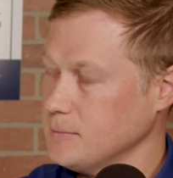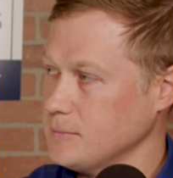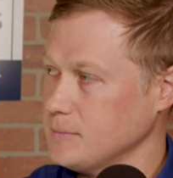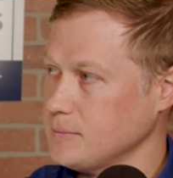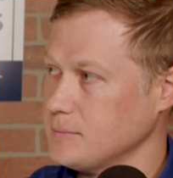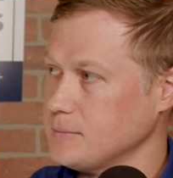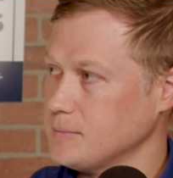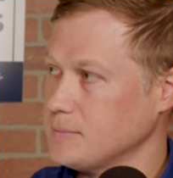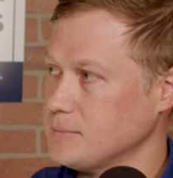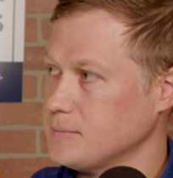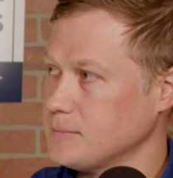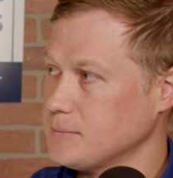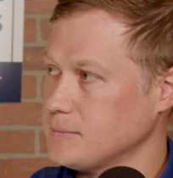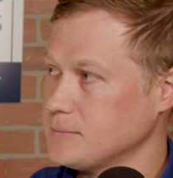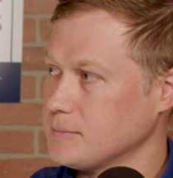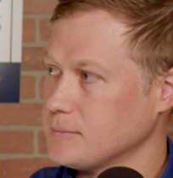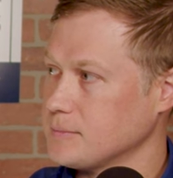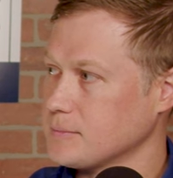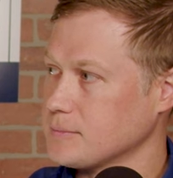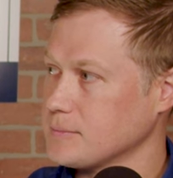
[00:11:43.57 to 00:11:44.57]

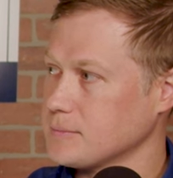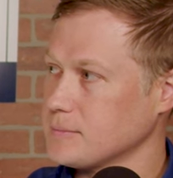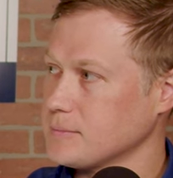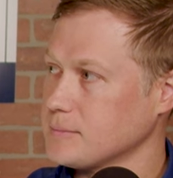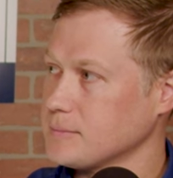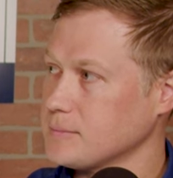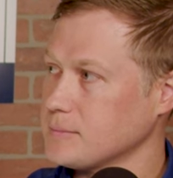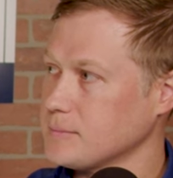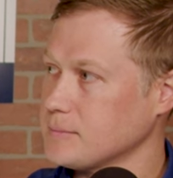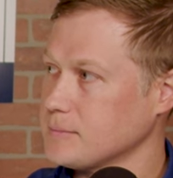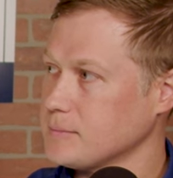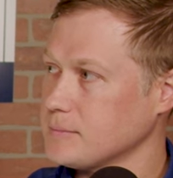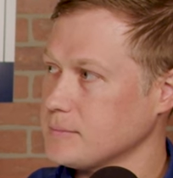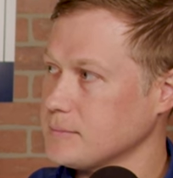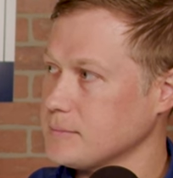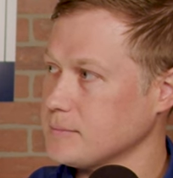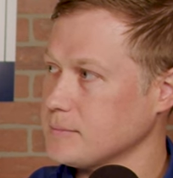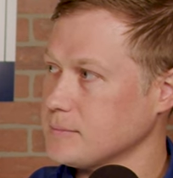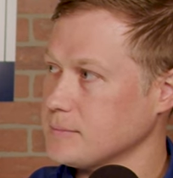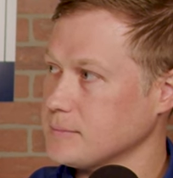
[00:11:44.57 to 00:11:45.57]

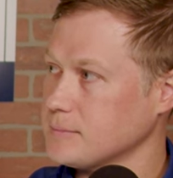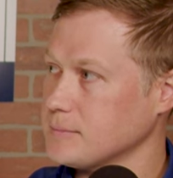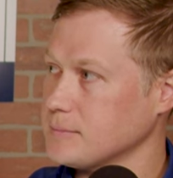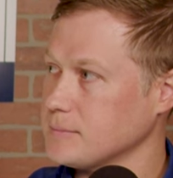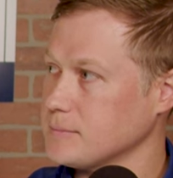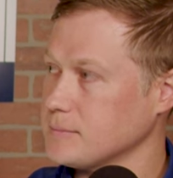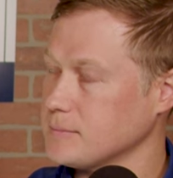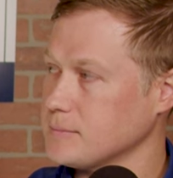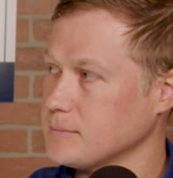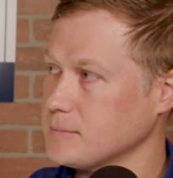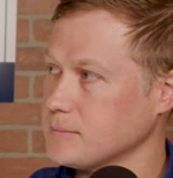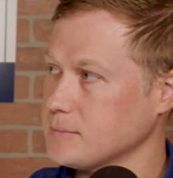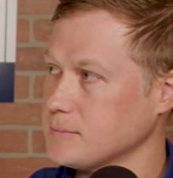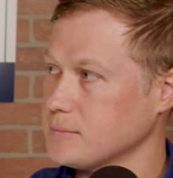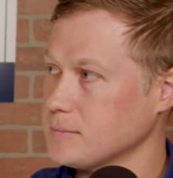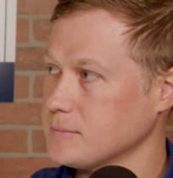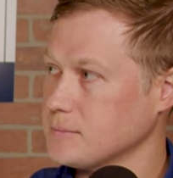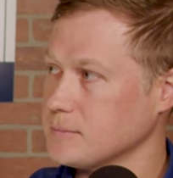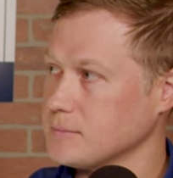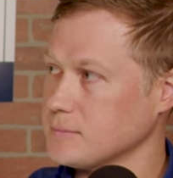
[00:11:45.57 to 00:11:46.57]

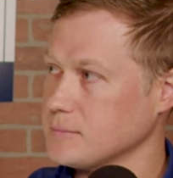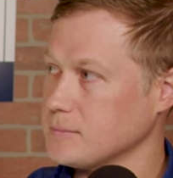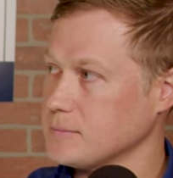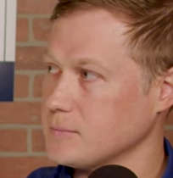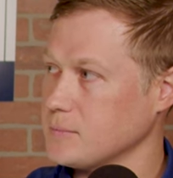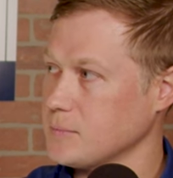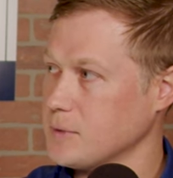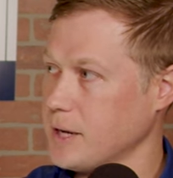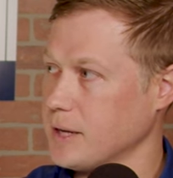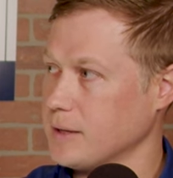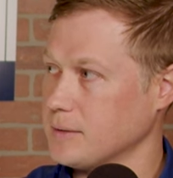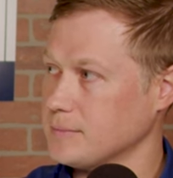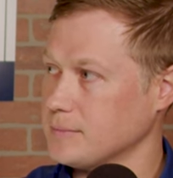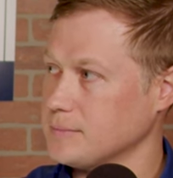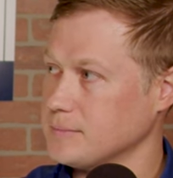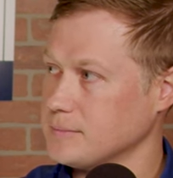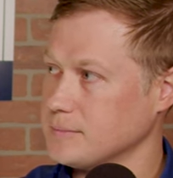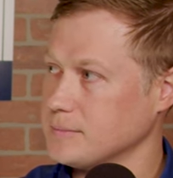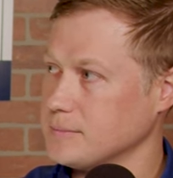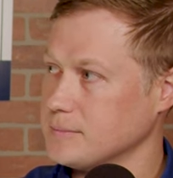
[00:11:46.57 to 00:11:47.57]

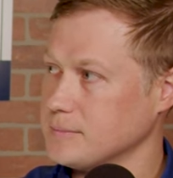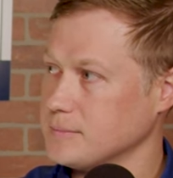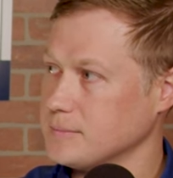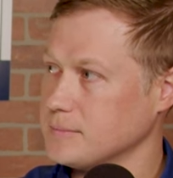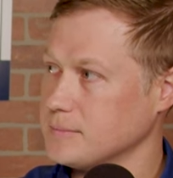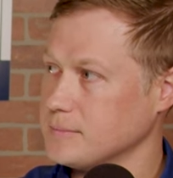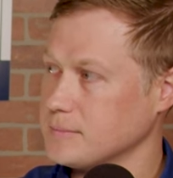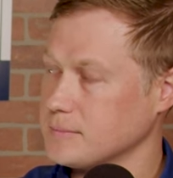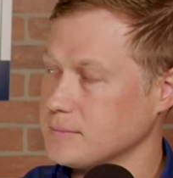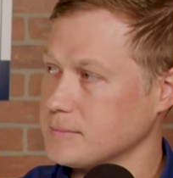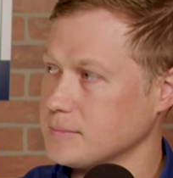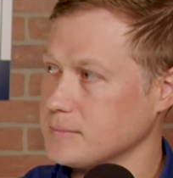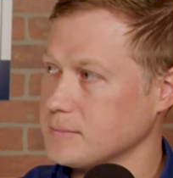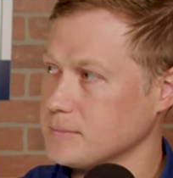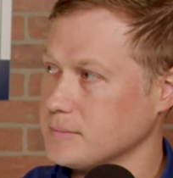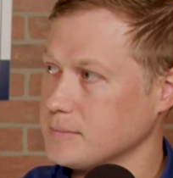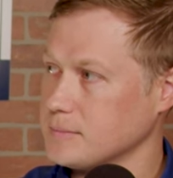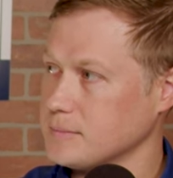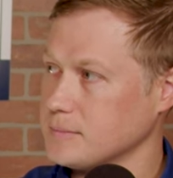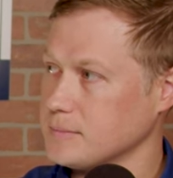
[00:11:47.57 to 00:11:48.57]

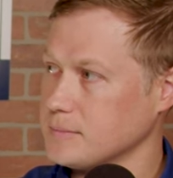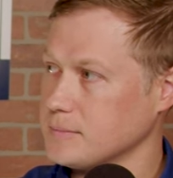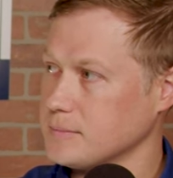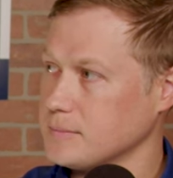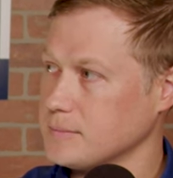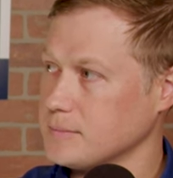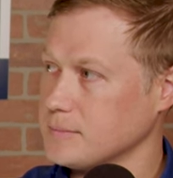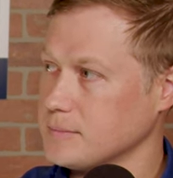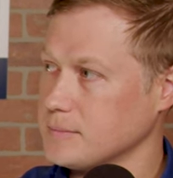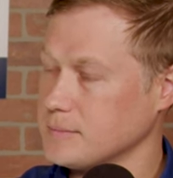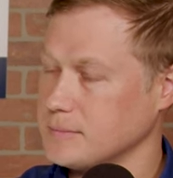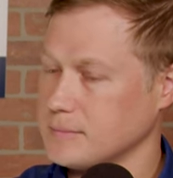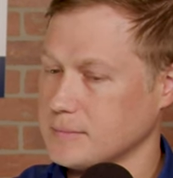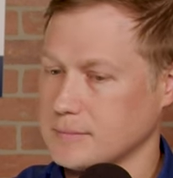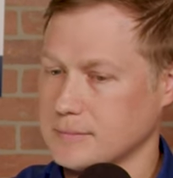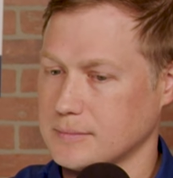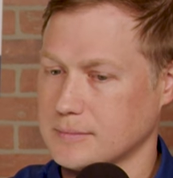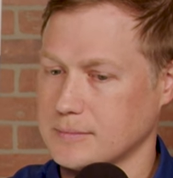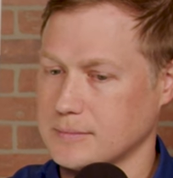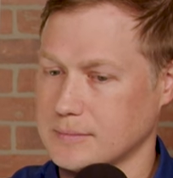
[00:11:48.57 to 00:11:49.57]

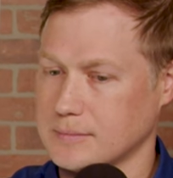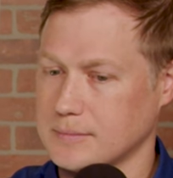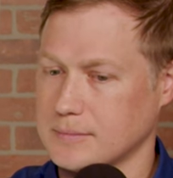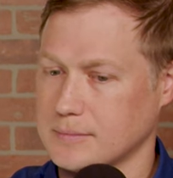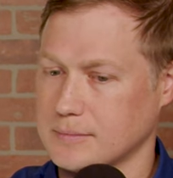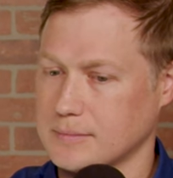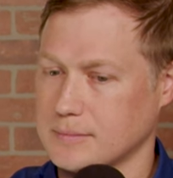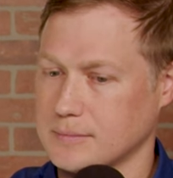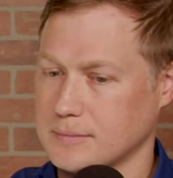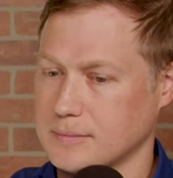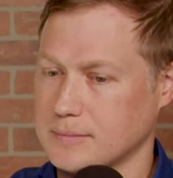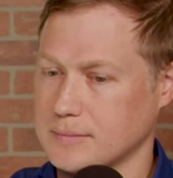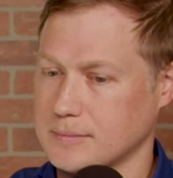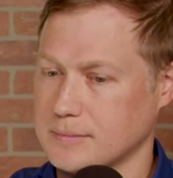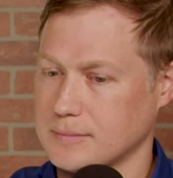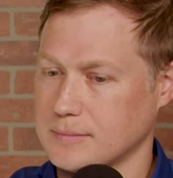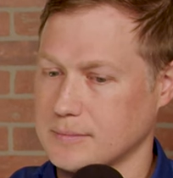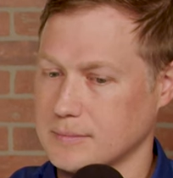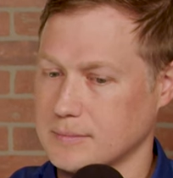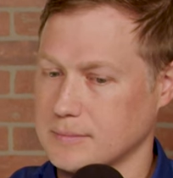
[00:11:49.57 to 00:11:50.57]

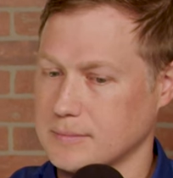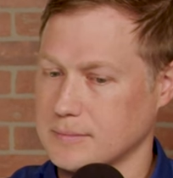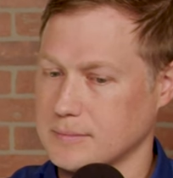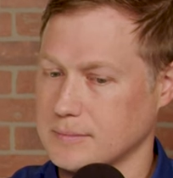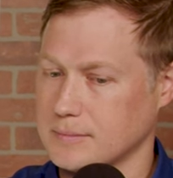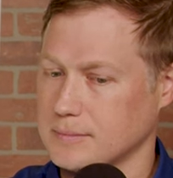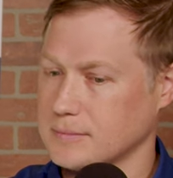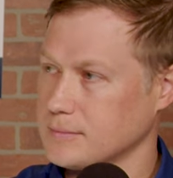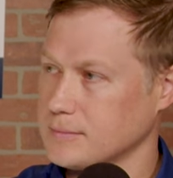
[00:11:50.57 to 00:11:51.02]
The person shown says nothing.